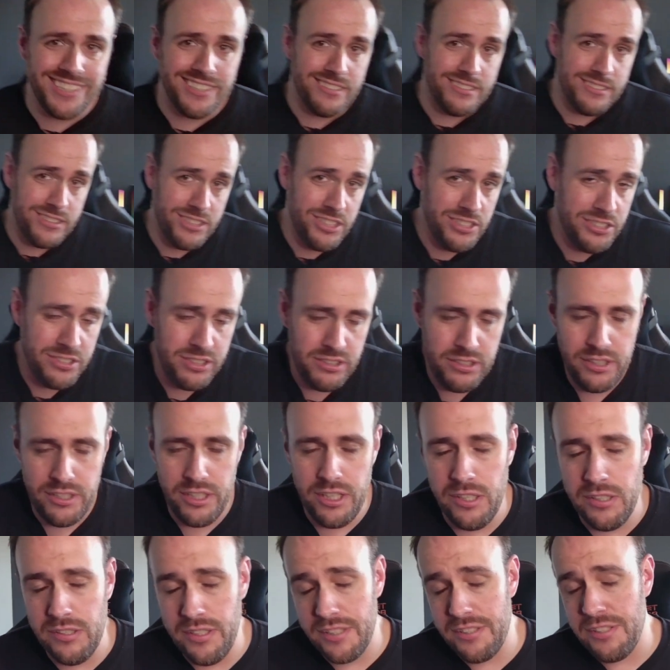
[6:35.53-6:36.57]
just so you
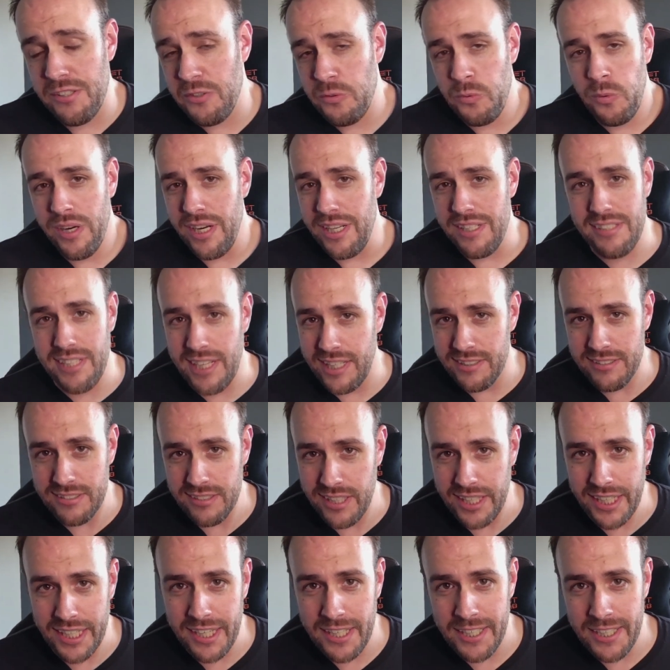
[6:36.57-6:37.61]
know, this is what it sounds
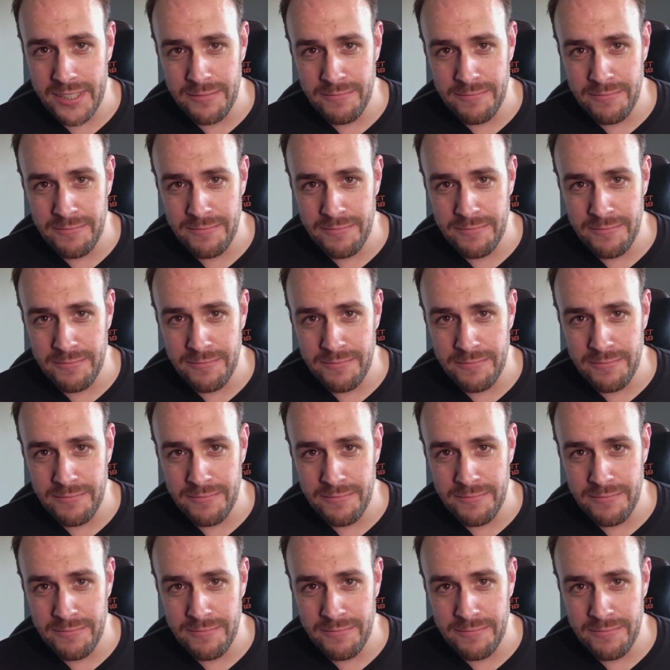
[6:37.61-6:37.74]
like.